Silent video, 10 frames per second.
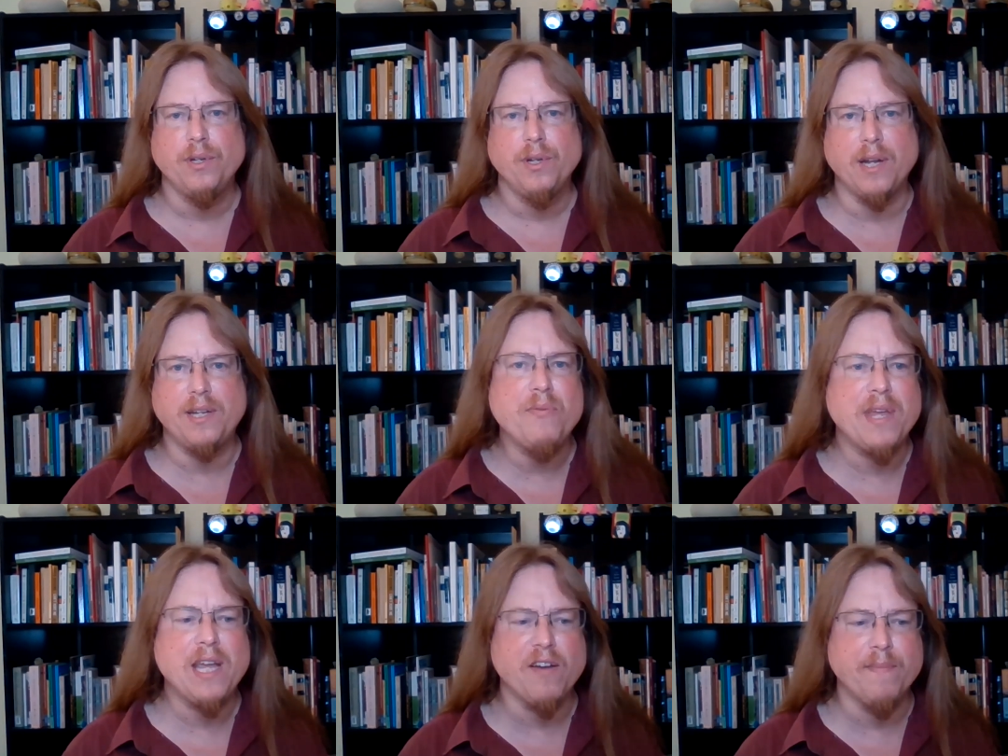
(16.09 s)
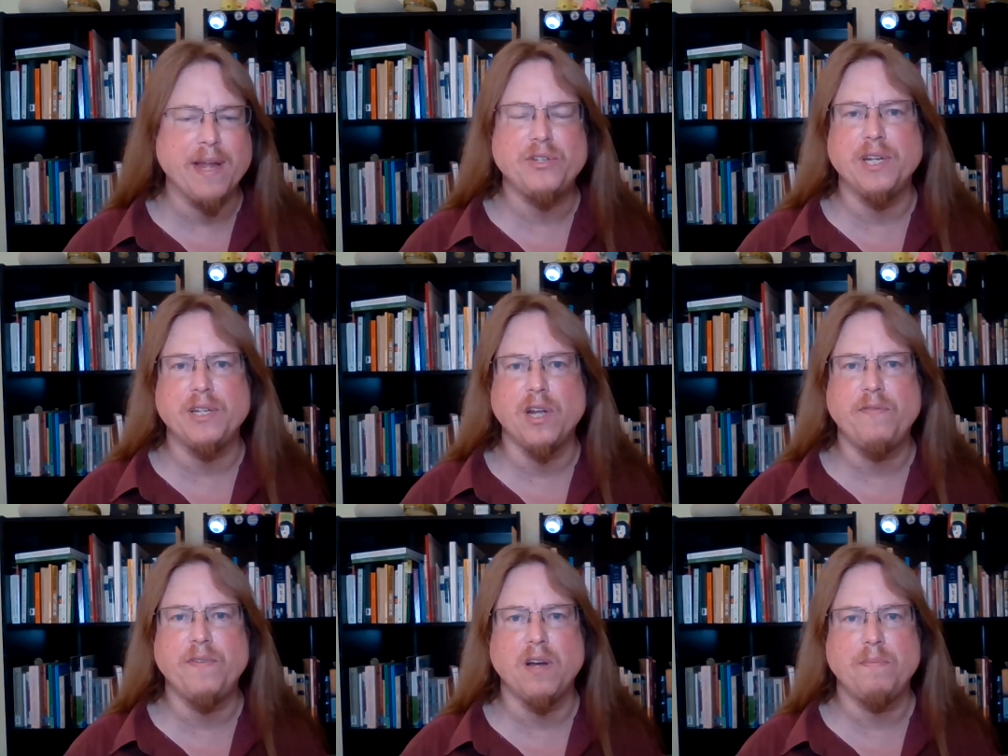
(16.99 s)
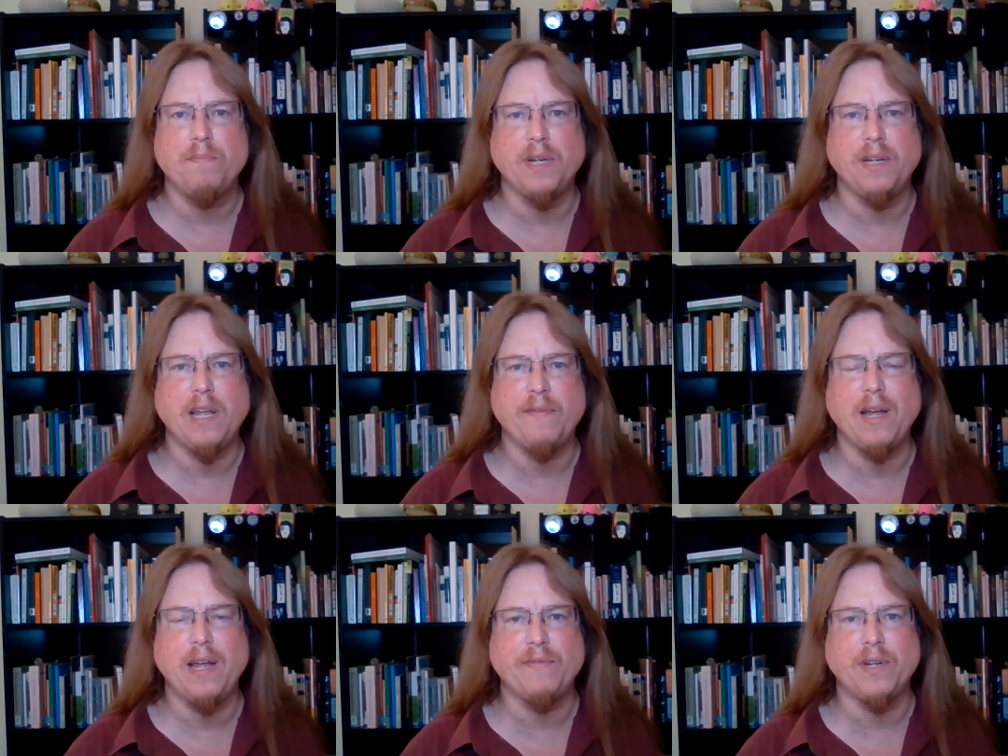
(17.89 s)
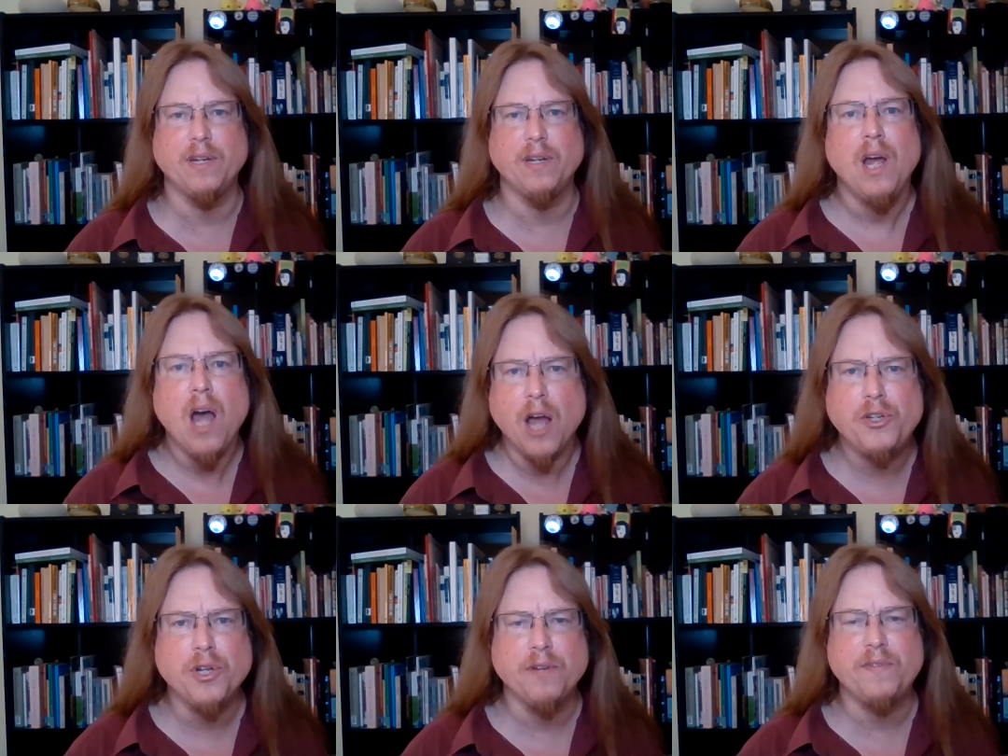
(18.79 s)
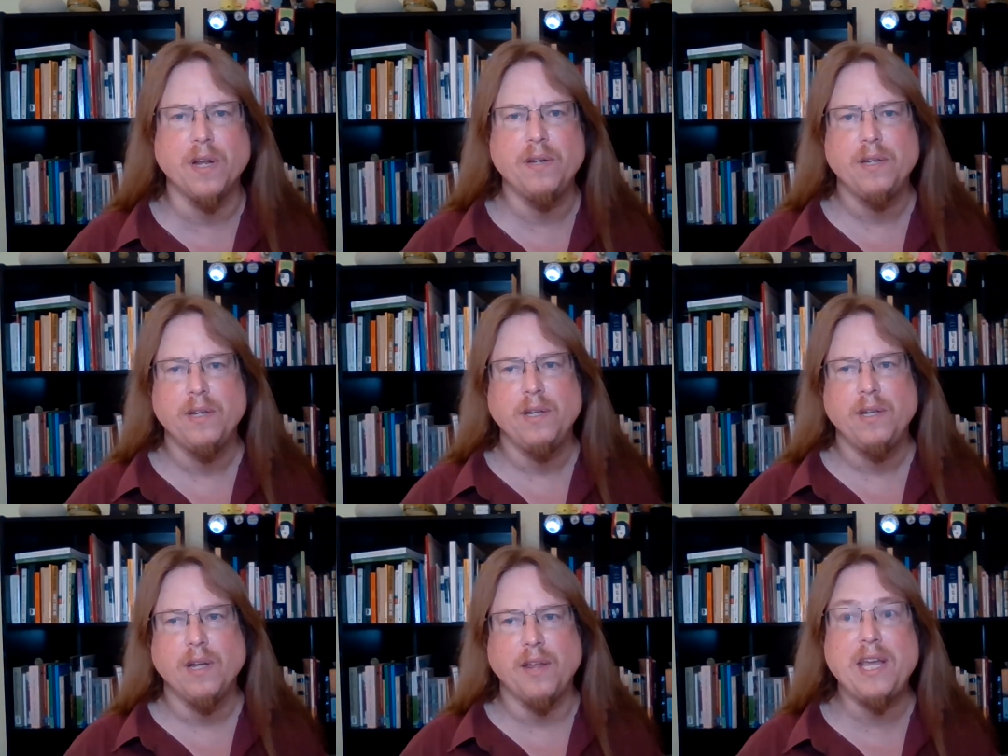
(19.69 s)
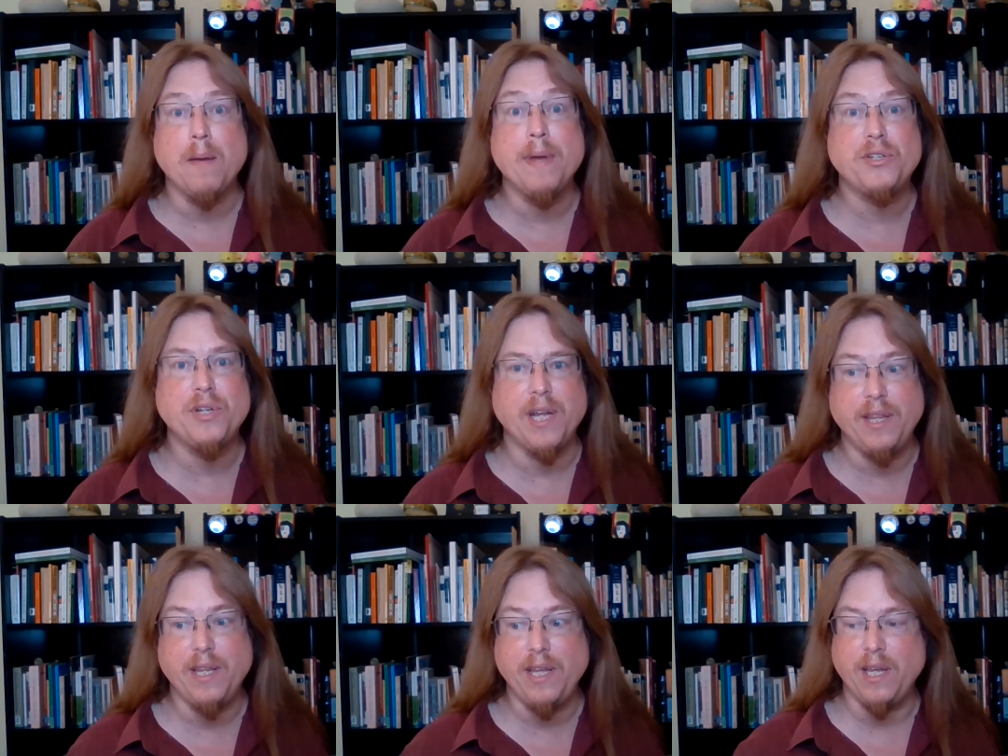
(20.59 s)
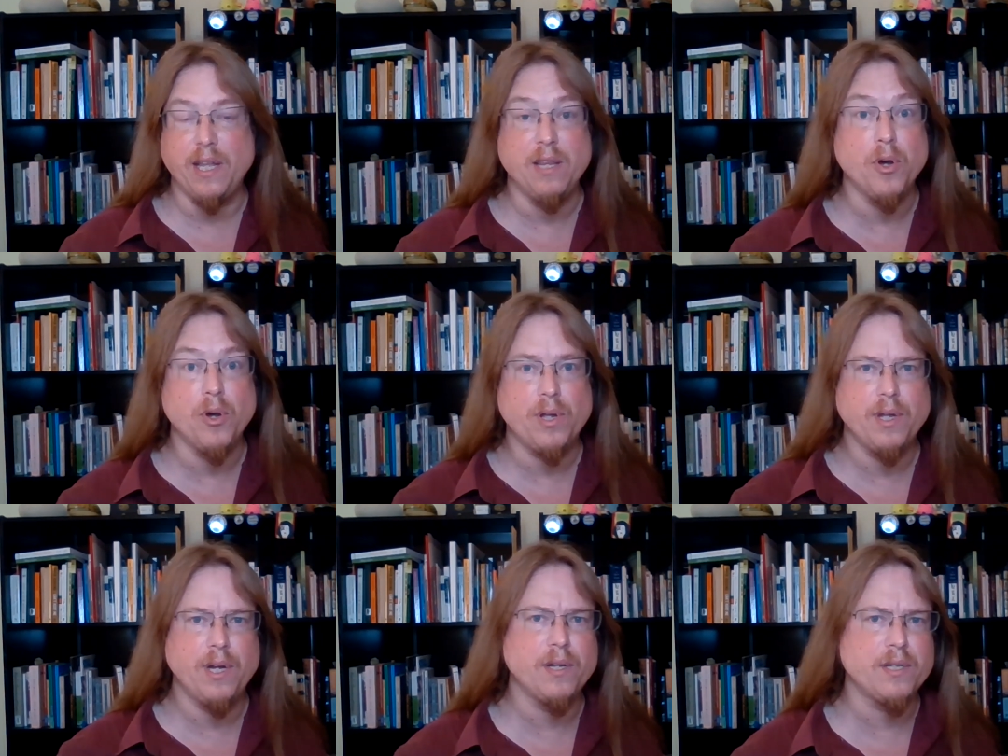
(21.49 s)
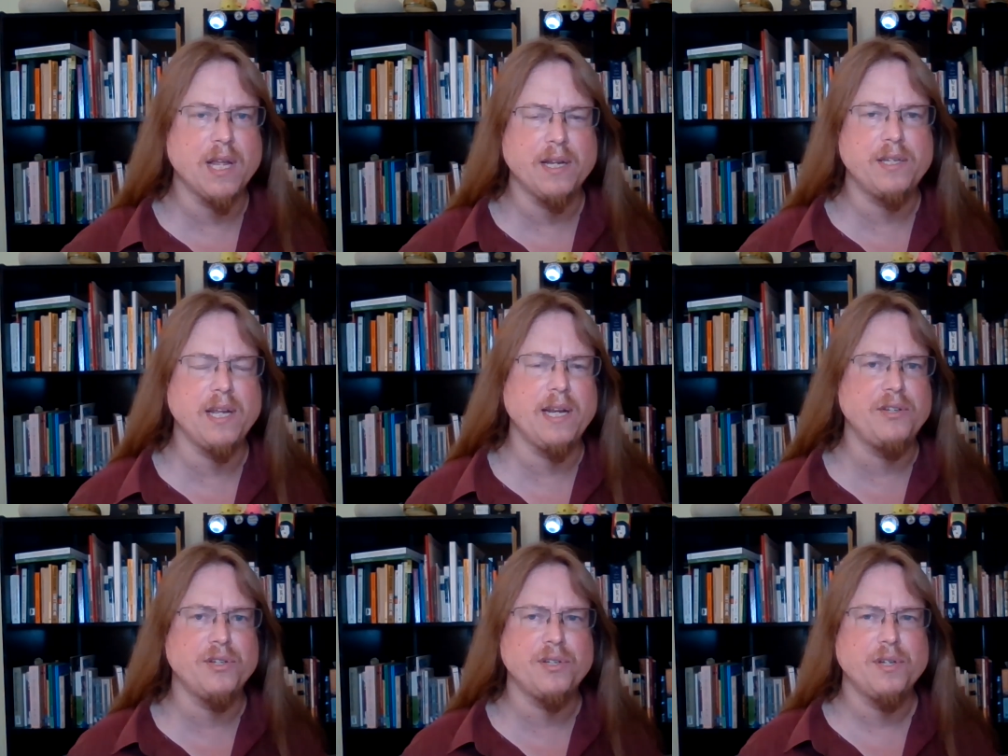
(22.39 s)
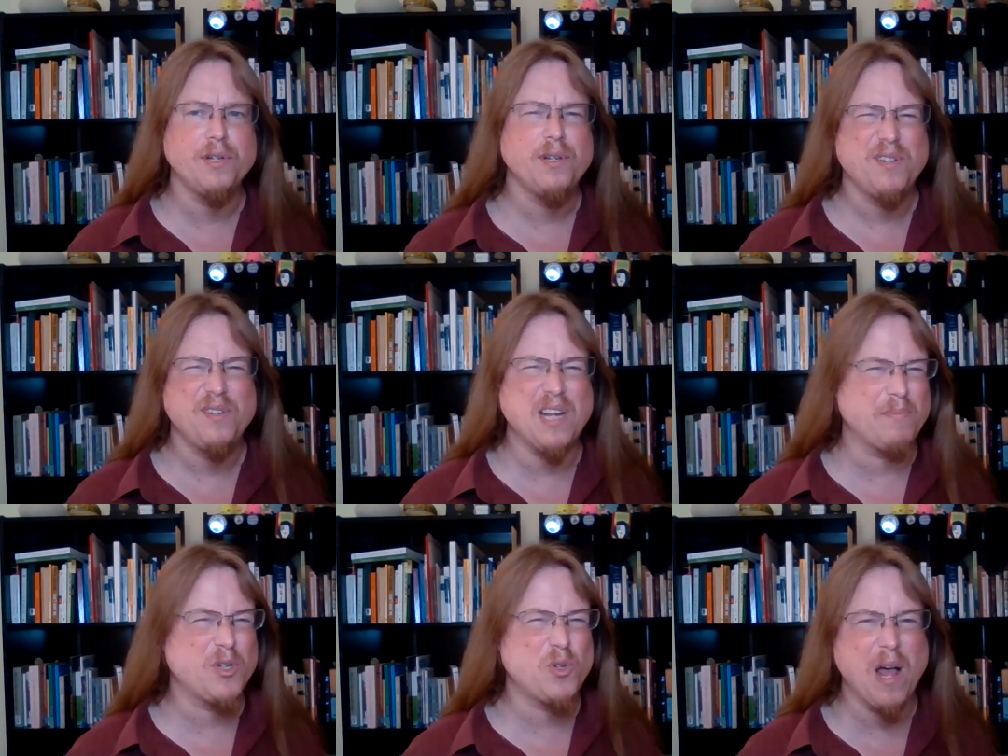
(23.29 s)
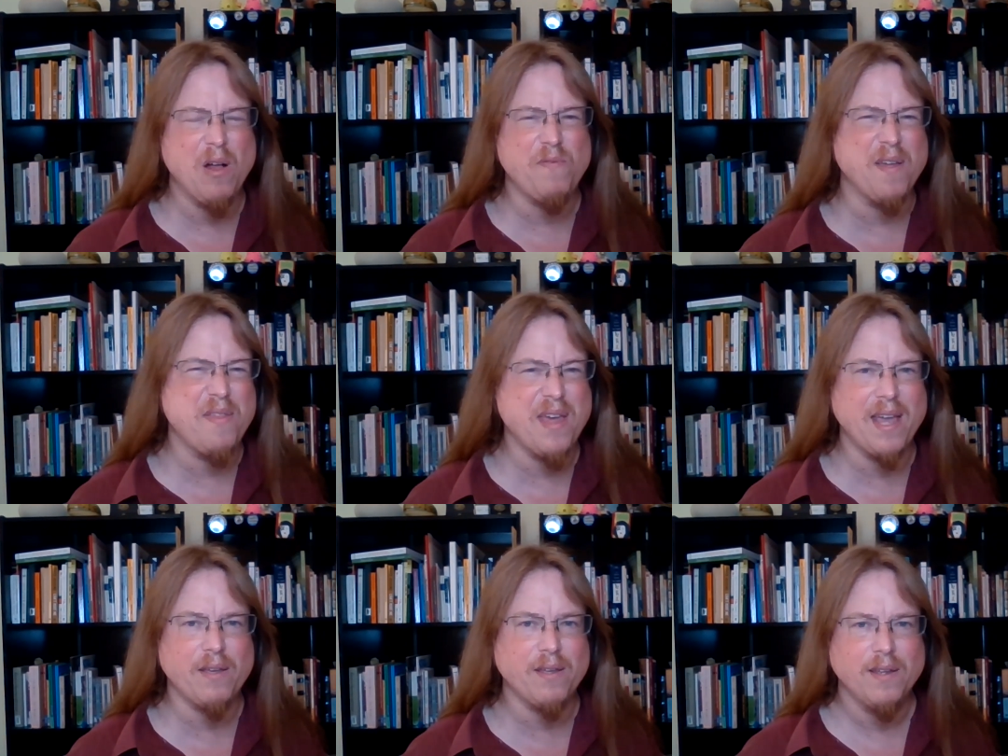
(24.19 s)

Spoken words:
I don't think I've mentioned it so far, but if I haven't, I should have done. I think I mentioned it in the book, in Understanding Teenagers. Chapter 12, I think